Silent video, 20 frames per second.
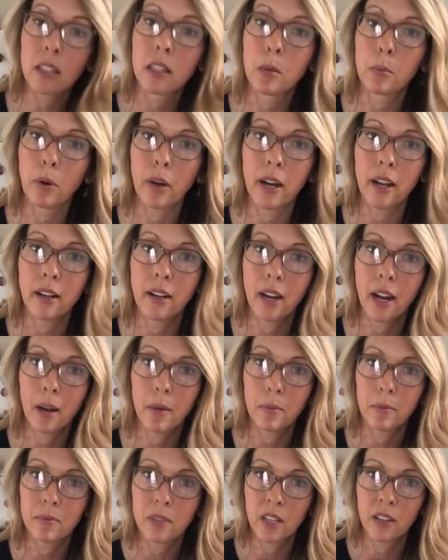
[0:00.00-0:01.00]
the brand
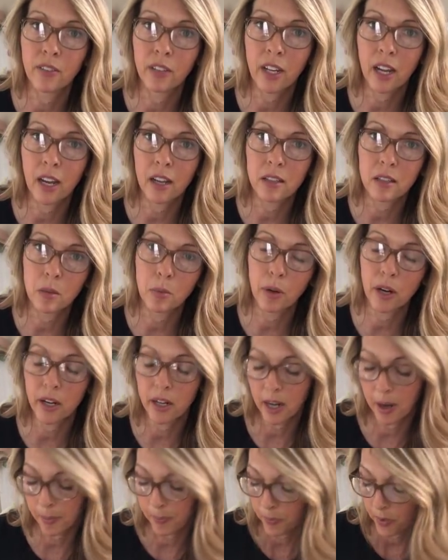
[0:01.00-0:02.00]
name. Tivicay is the brand
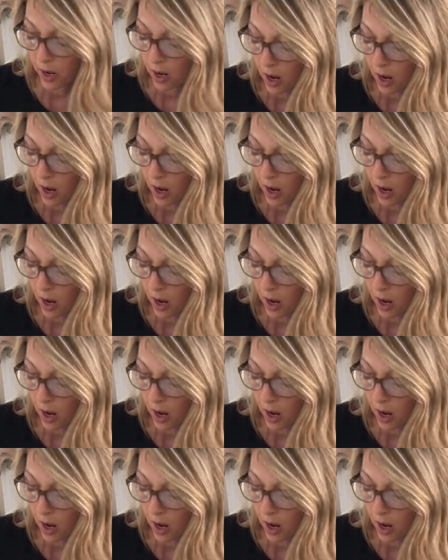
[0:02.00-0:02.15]
name.